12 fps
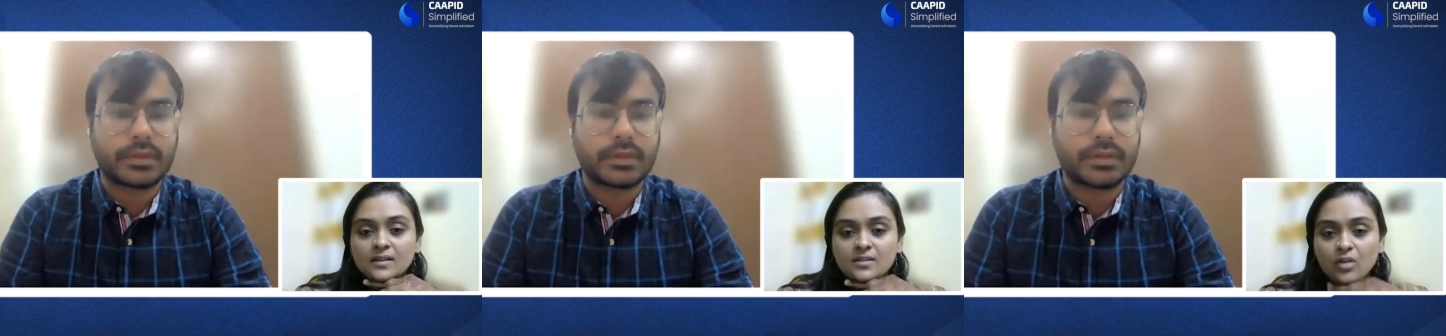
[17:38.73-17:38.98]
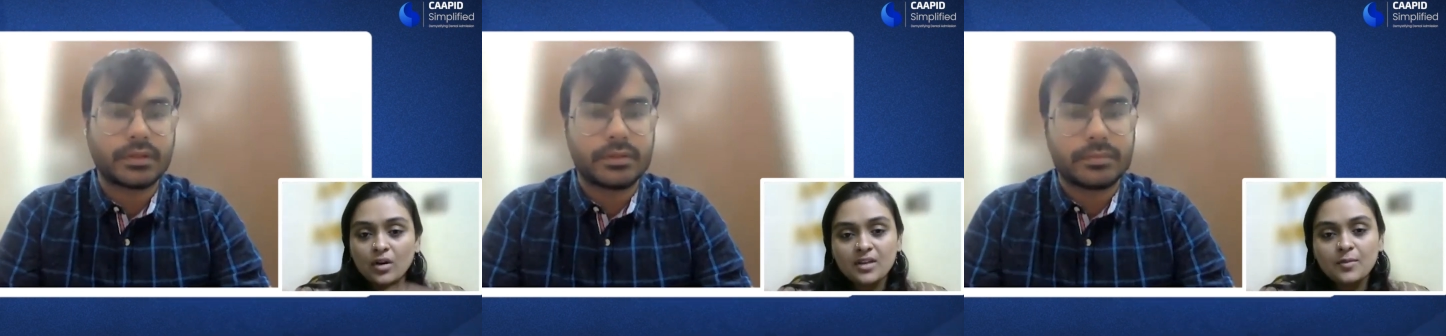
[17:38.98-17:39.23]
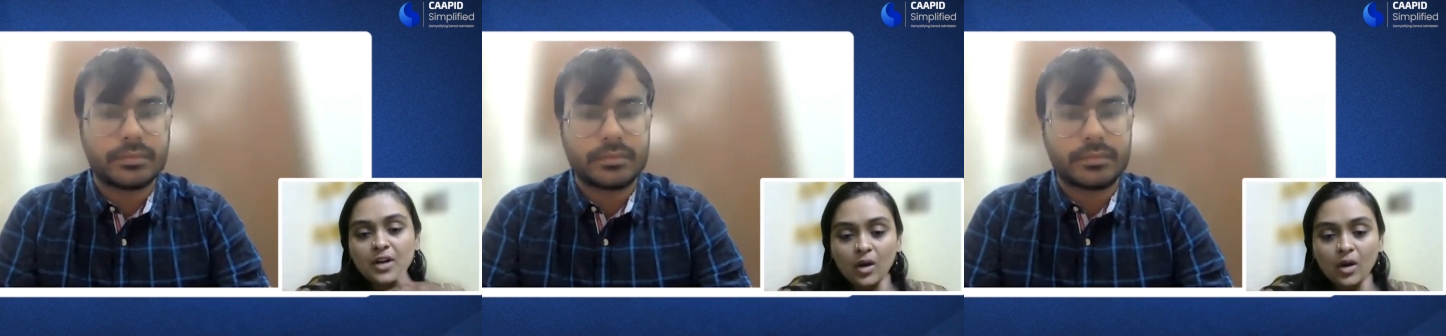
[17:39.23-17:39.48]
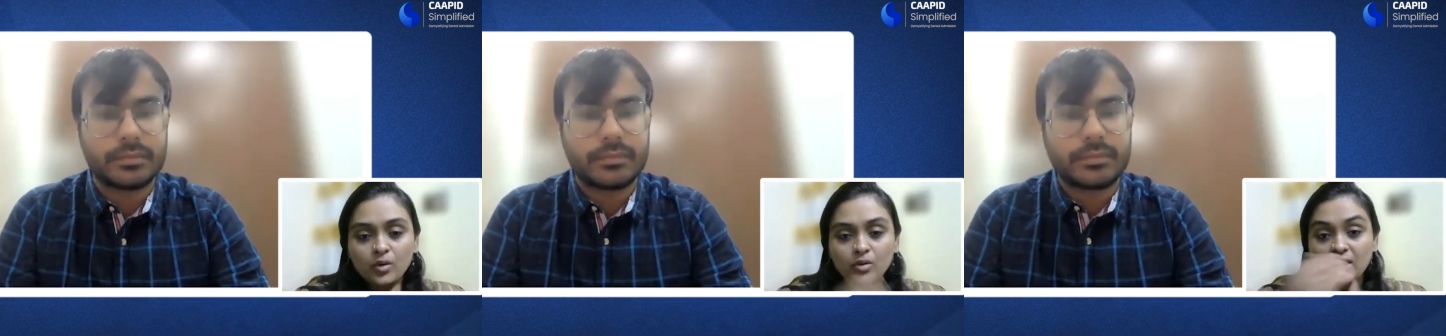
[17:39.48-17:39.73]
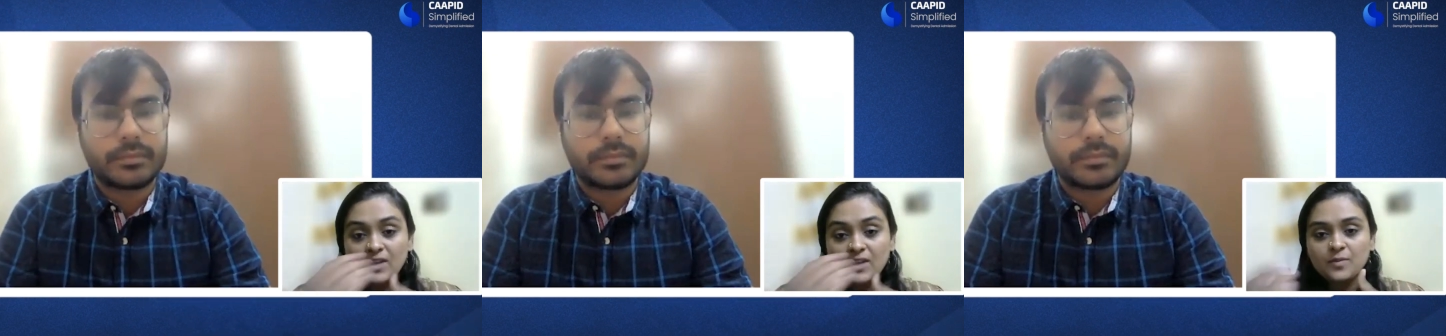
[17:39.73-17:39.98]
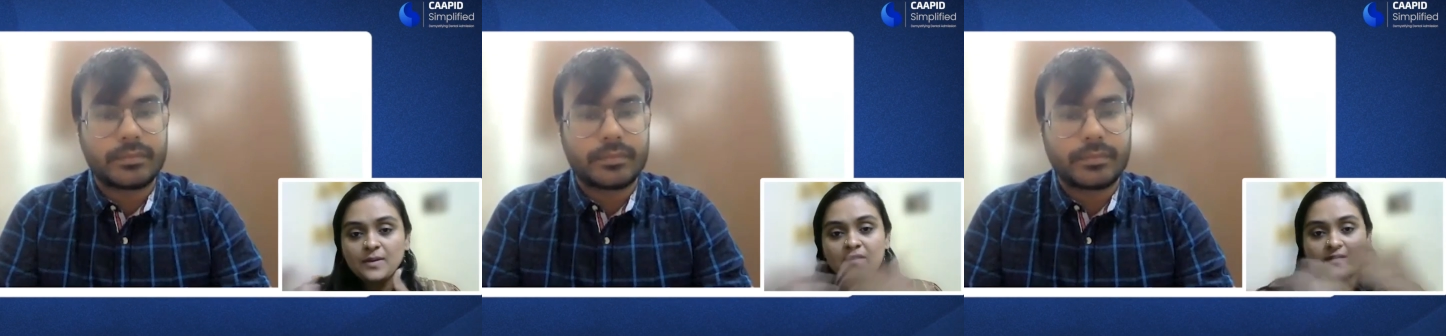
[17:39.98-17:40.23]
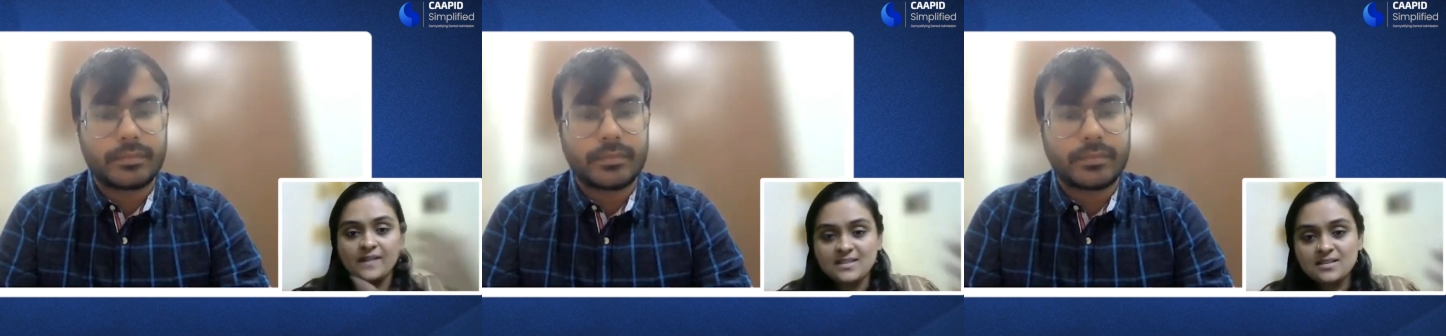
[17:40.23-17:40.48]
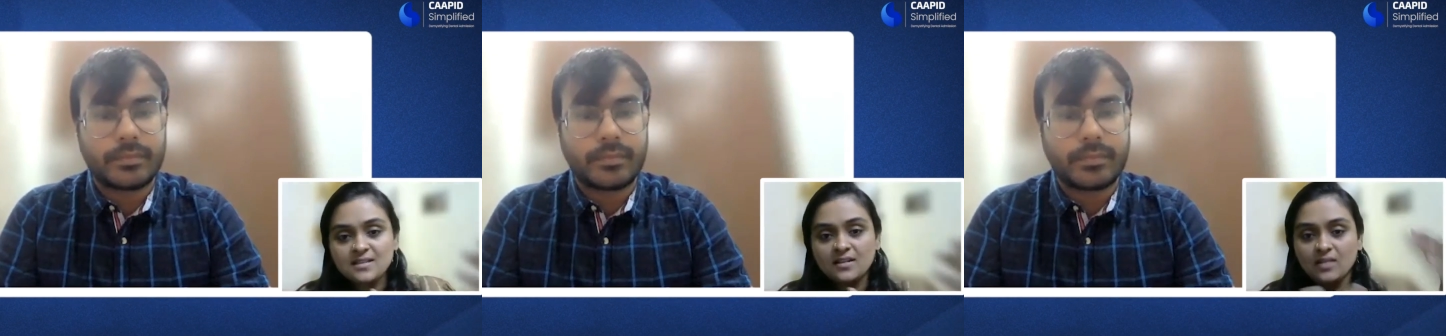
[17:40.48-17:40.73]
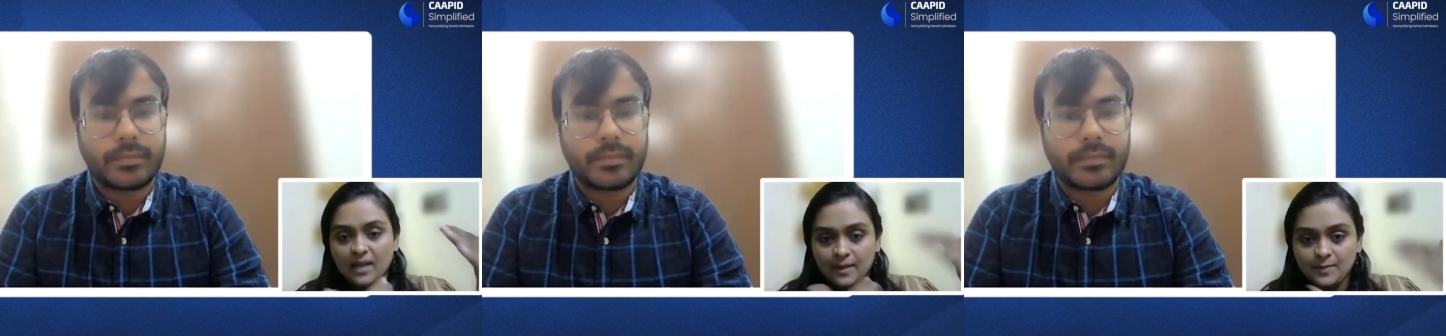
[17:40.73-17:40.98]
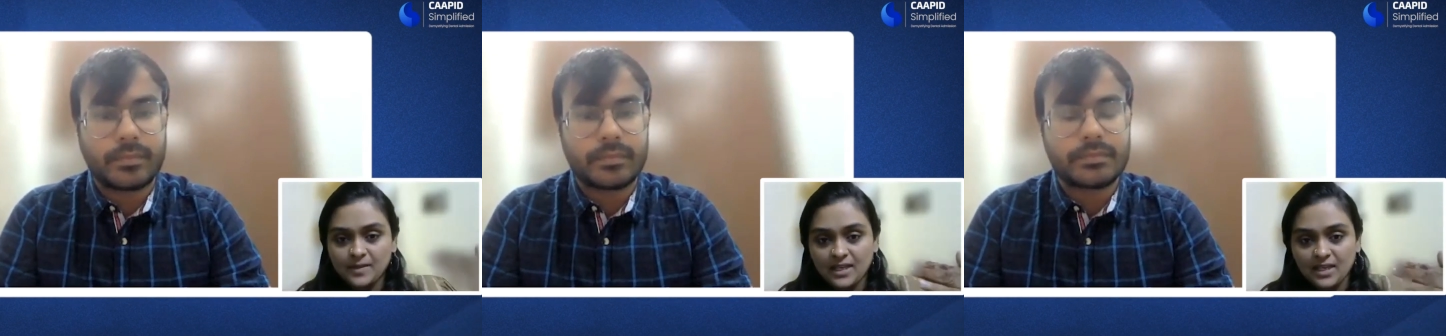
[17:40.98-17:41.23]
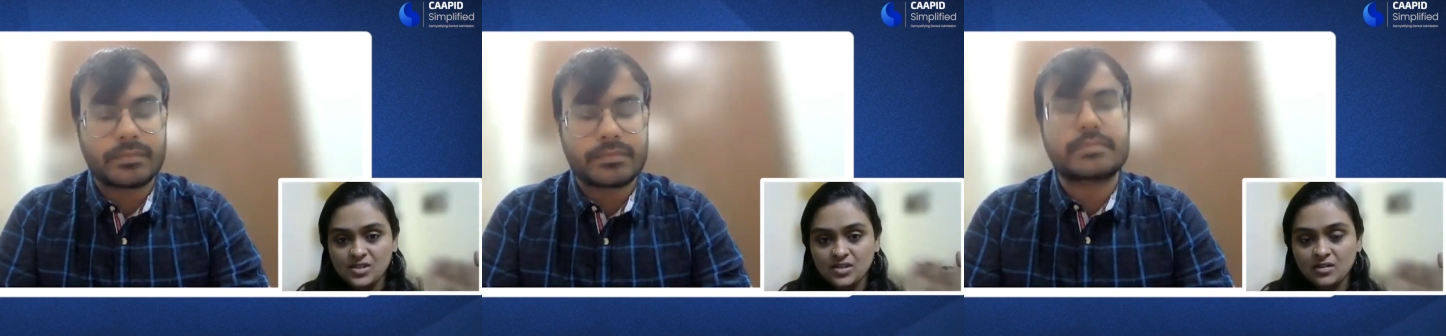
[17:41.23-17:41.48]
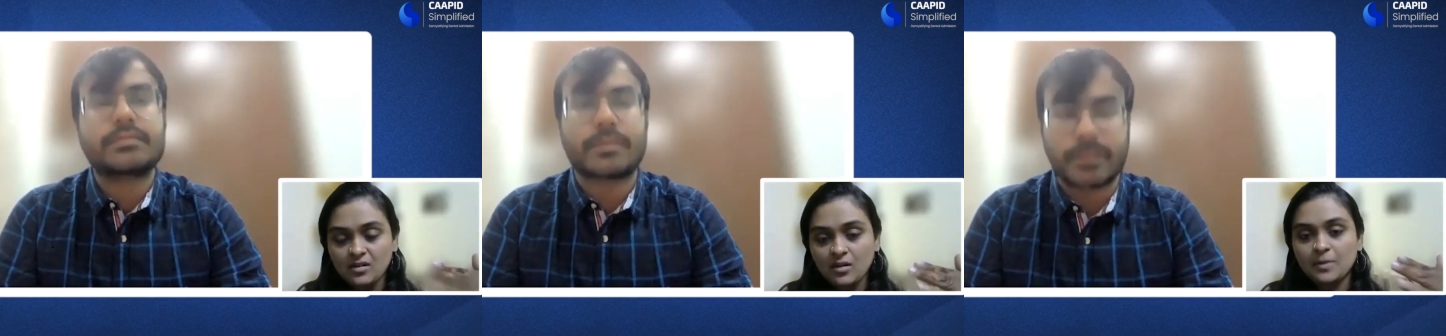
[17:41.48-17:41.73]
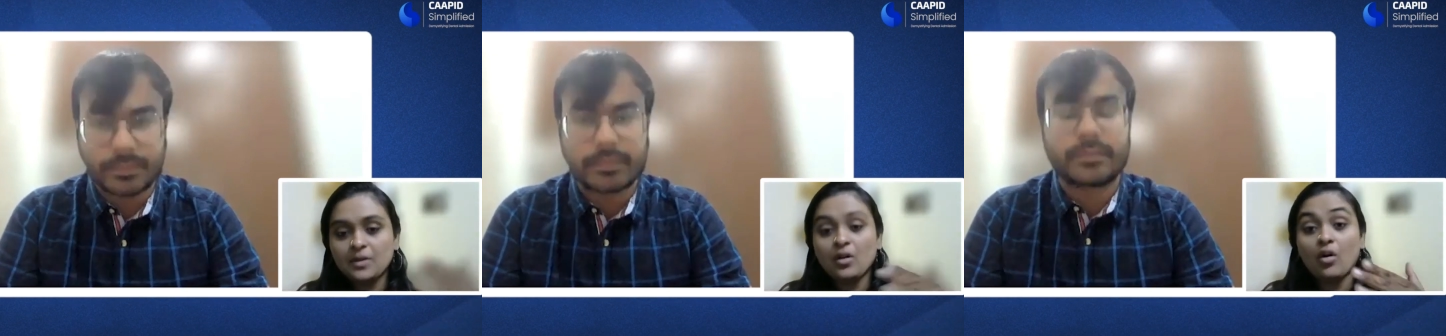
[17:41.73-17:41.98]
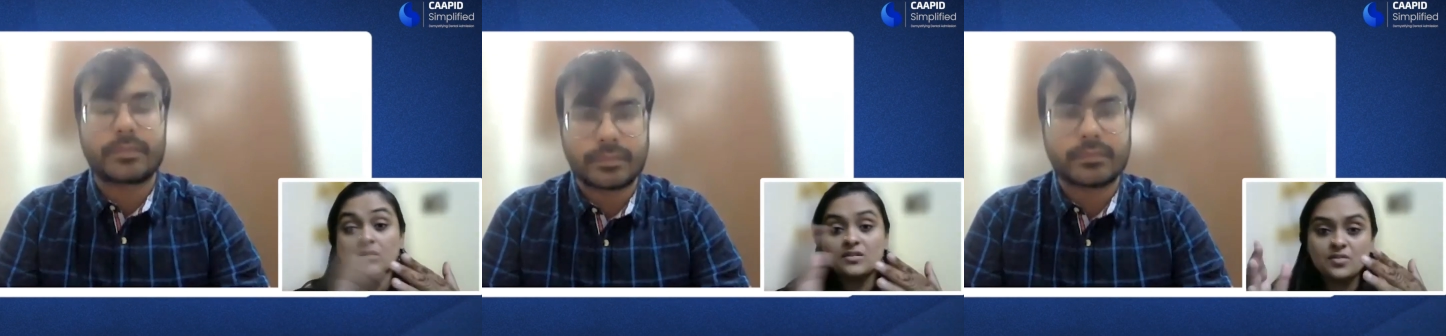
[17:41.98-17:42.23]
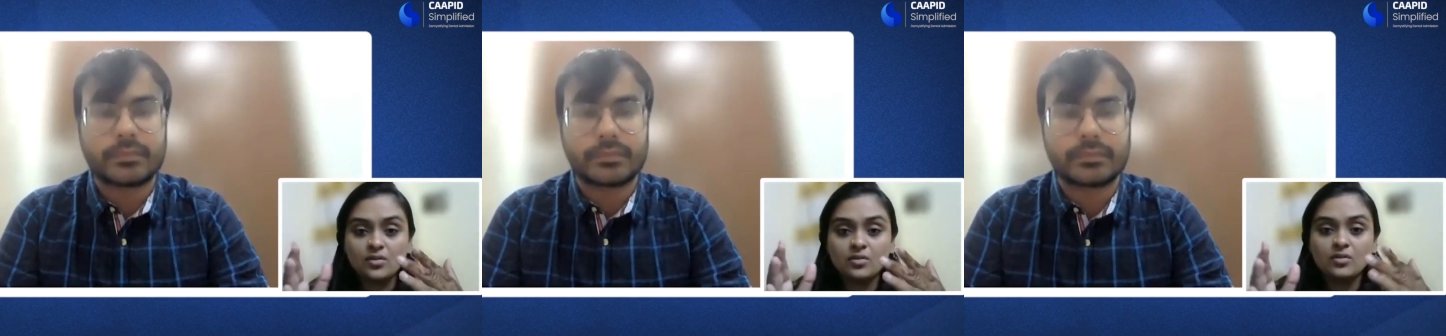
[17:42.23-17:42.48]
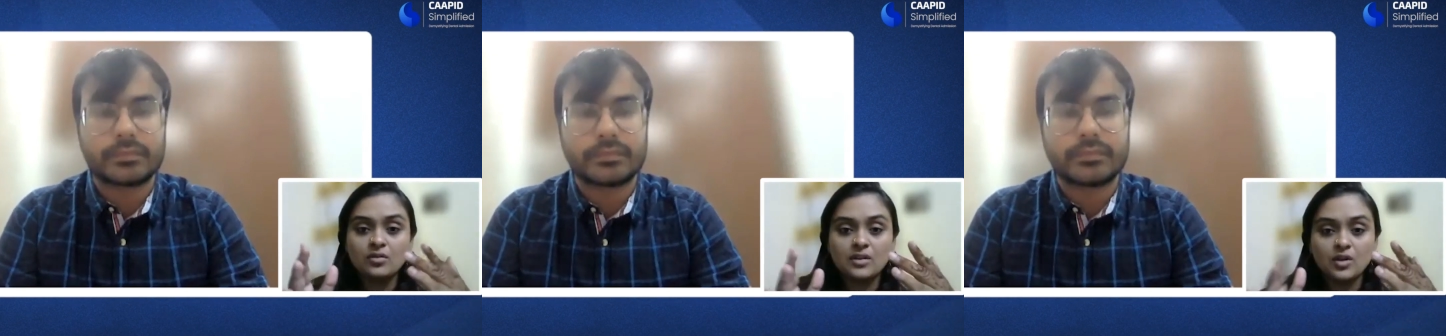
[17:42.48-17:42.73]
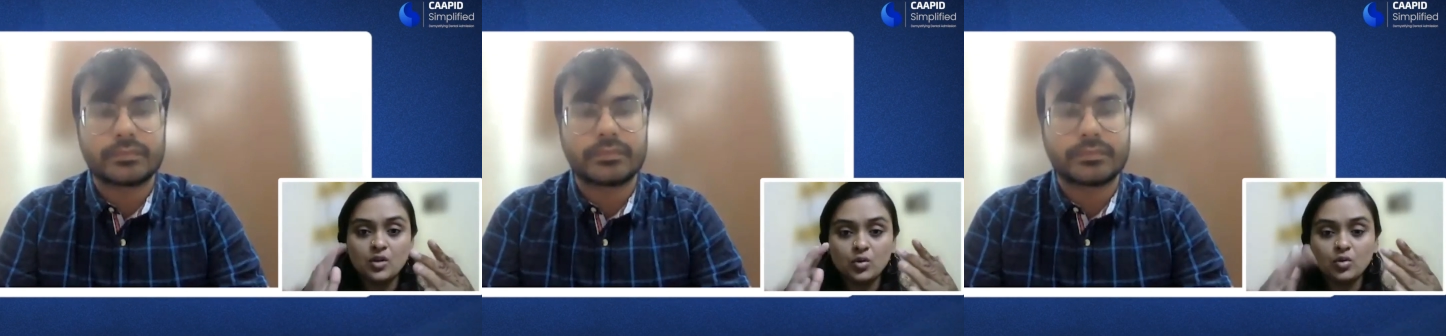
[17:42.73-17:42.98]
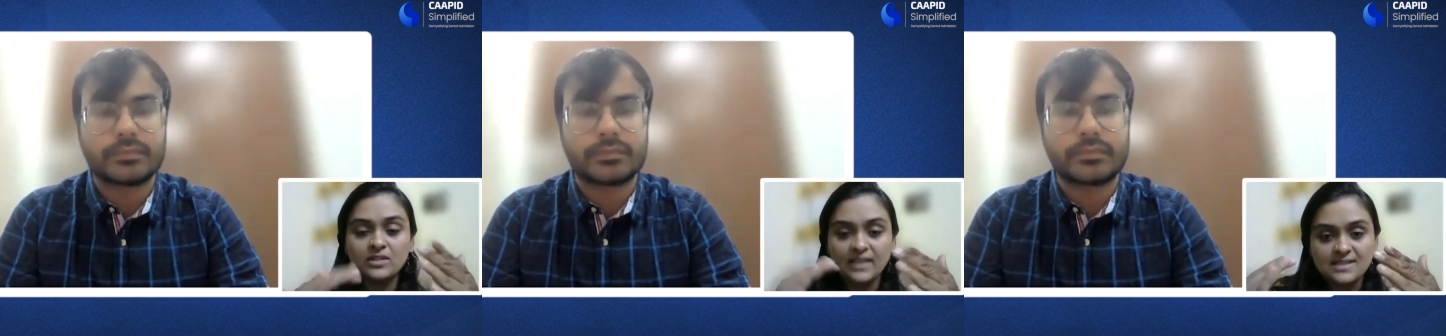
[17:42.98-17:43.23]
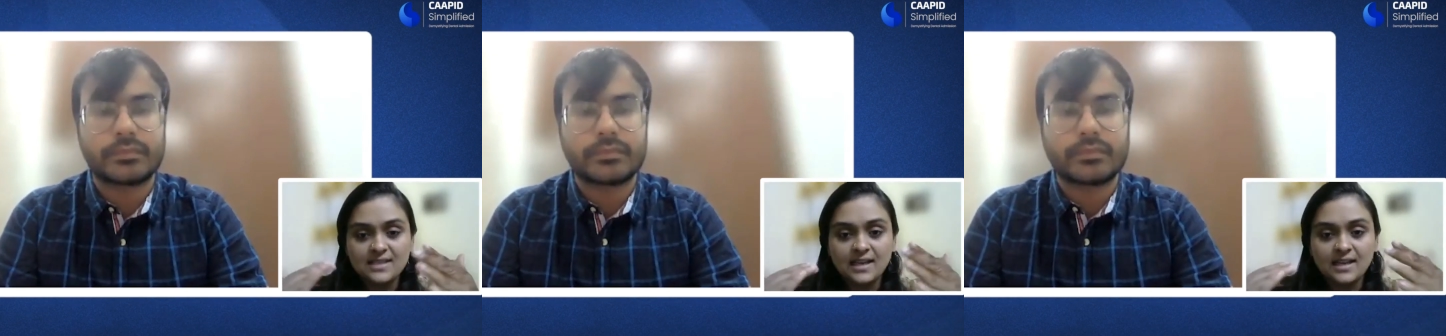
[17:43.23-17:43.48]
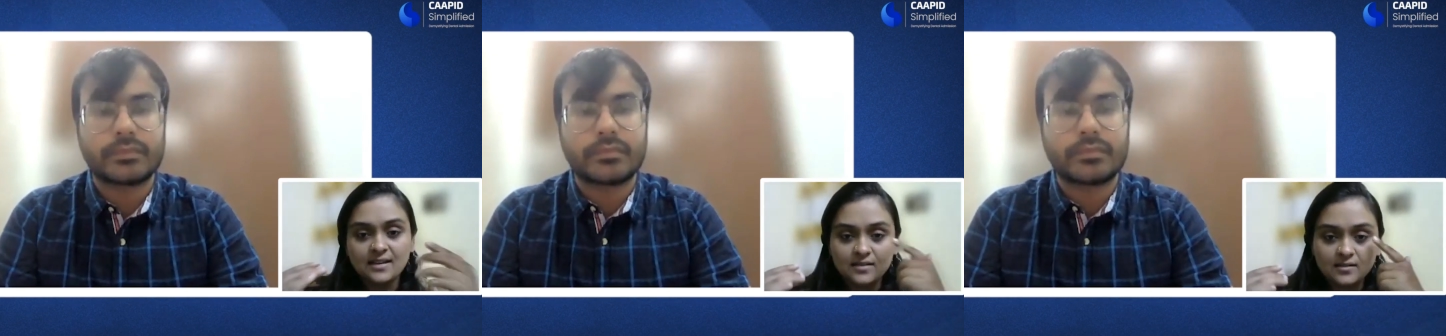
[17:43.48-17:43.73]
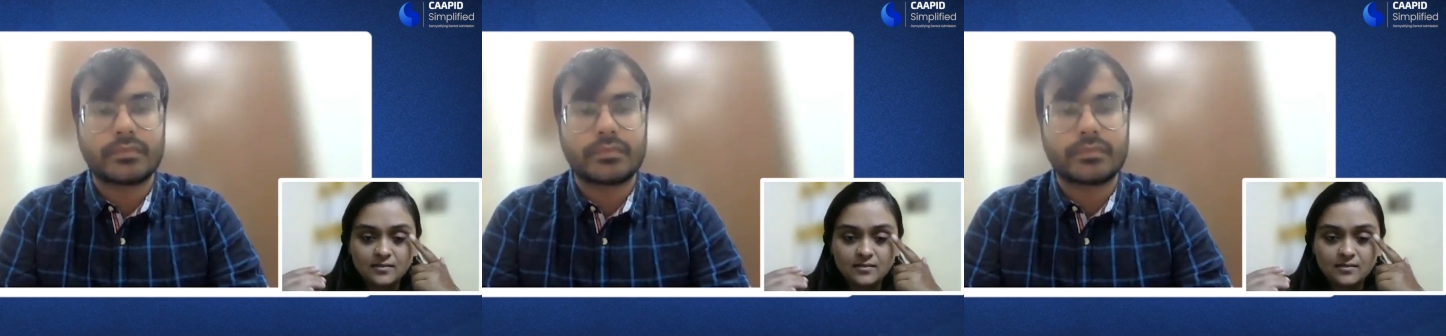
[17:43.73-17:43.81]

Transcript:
Speaker 1: talking about how you need to be invested in your application, but also do things that